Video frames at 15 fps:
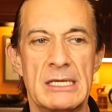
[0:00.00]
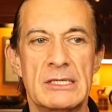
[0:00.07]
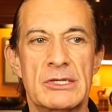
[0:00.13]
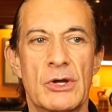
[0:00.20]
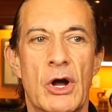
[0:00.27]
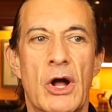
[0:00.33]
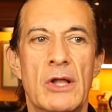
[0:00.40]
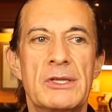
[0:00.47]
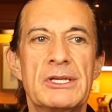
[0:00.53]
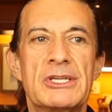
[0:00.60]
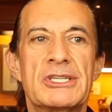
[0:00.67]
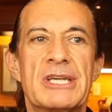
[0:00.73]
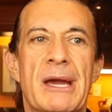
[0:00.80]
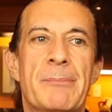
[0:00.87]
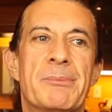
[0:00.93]
So all
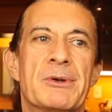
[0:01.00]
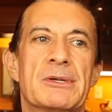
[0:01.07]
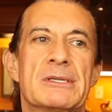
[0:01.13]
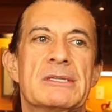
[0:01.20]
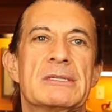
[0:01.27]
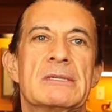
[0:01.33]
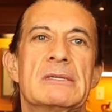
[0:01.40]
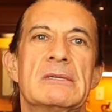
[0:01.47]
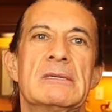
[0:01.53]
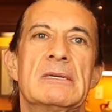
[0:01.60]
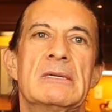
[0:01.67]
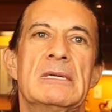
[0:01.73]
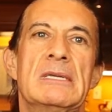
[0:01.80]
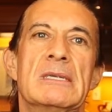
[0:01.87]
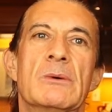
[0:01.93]
these shepherds
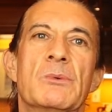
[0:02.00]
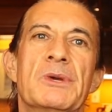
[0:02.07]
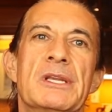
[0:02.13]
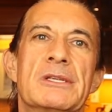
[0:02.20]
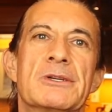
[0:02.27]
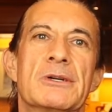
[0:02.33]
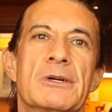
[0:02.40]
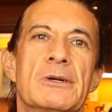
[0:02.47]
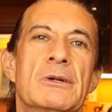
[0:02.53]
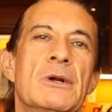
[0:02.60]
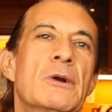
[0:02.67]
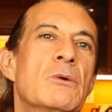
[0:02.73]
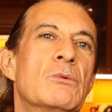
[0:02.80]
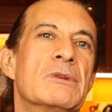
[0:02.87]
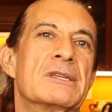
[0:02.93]
in the winter
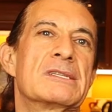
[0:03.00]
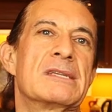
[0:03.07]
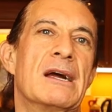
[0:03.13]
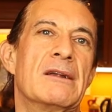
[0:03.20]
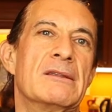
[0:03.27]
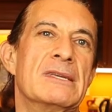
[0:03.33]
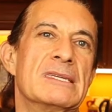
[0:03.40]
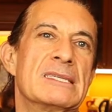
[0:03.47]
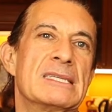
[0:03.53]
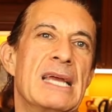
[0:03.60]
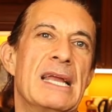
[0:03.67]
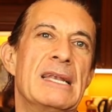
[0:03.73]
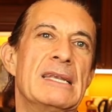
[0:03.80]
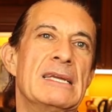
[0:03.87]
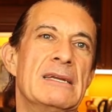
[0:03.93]
will start
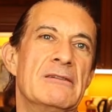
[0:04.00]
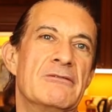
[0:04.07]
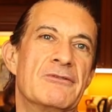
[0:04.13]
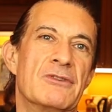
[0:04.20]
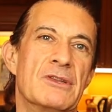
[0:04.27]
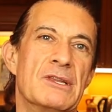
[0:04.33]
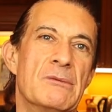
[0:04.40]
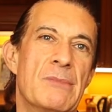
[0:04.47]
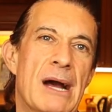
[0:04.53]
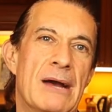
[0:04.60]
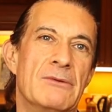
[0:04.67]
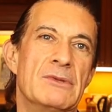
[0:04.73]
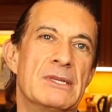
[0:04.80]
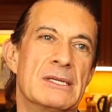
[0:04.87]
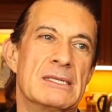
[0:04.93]
descending from the
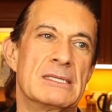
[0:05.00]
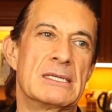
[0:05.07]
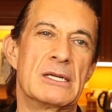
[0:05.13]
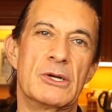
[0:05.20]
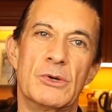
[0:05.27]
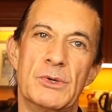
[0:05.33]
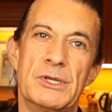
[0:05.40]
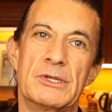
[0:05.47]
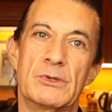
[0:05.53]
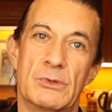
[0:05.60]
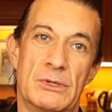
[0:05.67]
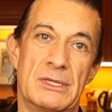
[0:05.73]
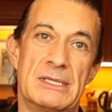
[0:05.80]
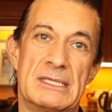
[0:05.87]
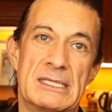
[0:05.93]
mountains and going
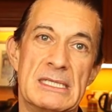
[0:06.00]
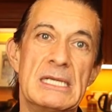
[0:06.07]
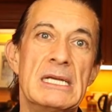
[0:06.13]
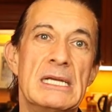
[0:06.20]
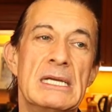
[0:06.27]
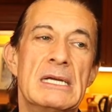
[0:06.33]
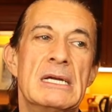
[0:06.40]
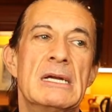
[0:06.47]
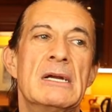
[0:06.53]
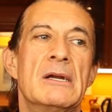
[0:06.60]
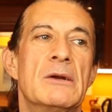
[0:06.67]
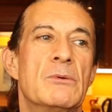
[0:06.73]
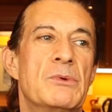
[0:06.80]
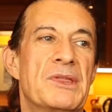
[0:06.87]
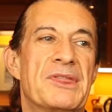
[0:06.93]
toward the sea
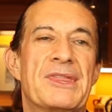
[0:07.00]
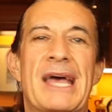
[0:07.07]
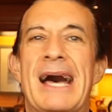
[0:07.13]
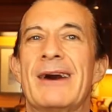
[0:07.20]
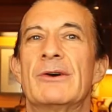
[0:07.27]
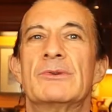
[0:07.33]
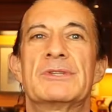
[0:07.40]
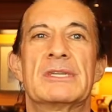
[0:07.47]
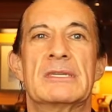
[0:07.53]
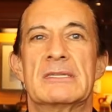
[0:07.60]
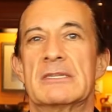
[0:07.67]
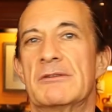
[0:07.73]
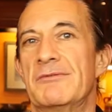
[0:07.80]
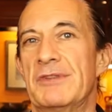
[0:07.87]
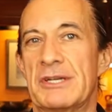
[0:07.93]
with
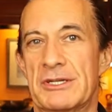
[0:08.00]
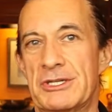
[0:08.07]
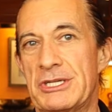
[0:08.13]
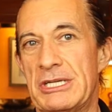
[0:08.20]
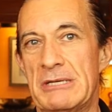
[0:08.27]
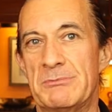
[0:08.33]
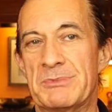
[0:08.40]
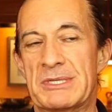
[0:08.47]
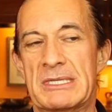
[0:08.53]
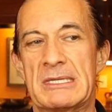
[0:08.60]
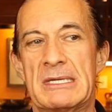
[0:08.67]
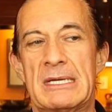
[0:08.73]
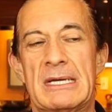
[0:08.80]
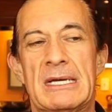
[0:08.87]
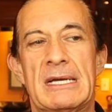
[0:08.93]
thousands of their sheep.
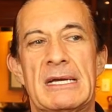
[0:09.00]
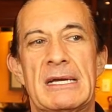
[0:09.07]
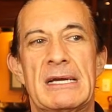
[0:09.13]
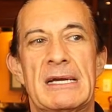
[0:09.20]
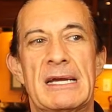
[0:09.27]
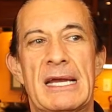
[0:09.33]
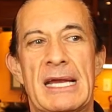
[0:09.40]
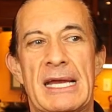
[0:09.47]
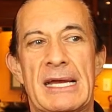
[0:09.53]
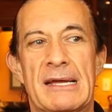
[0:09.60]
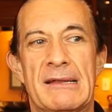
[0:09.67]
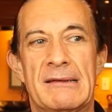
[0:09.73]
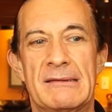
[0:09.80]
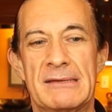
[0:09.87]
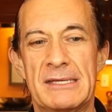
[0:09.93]

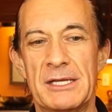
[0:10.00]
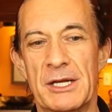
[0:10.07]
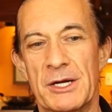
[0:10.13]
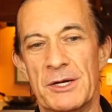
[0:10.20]
And,